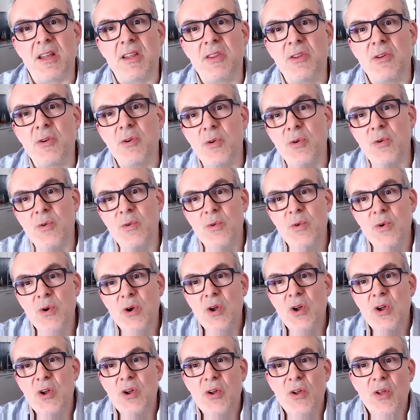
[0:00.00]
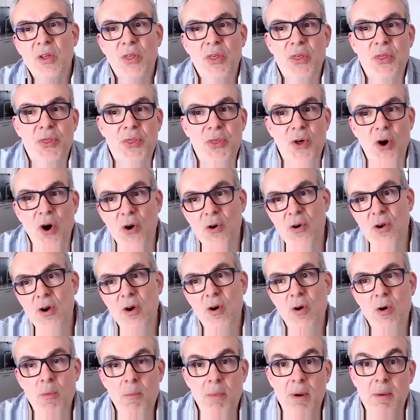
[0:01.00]
do
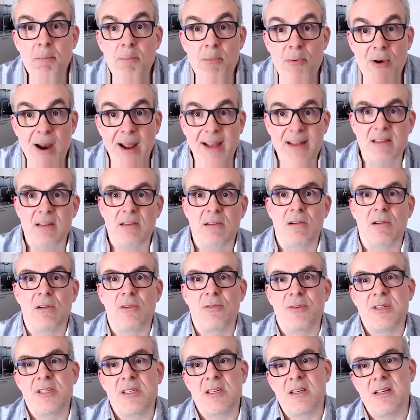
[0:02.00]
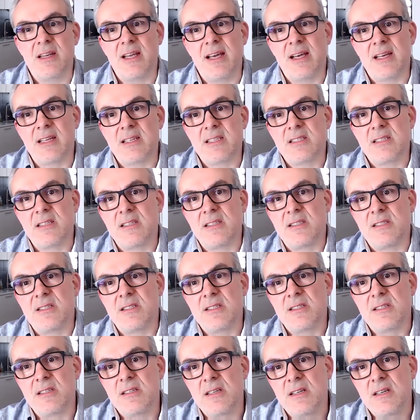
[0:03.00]
thorough but practical risk analysis.
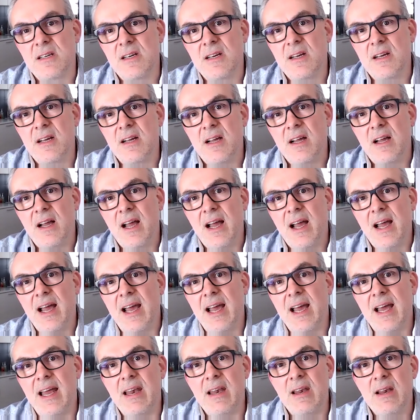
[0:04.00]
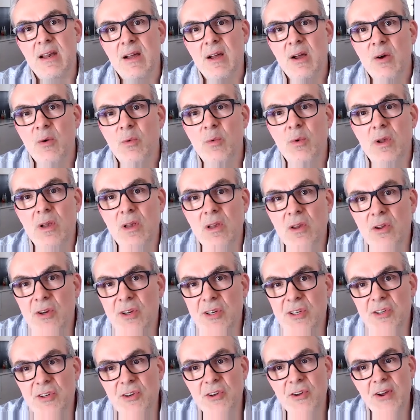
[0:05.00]
And we'll
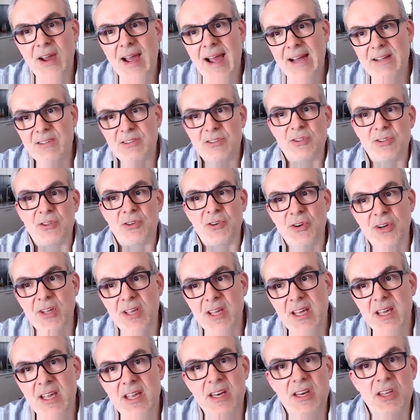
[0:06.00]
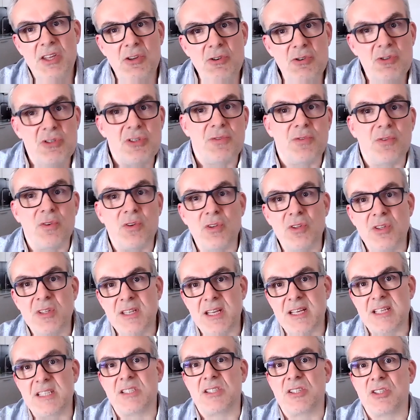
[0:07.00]
learn you how to create useful
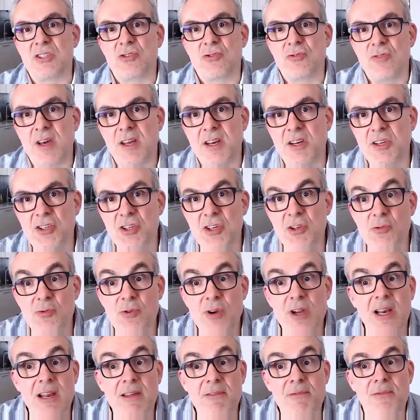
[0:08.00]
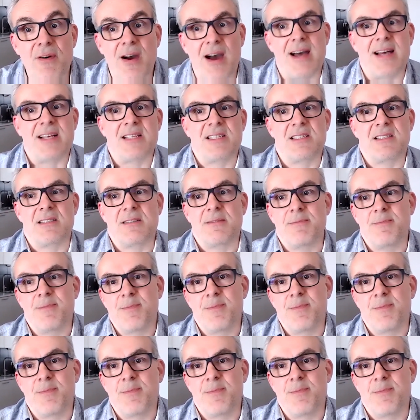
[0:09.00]
test strategy really fast.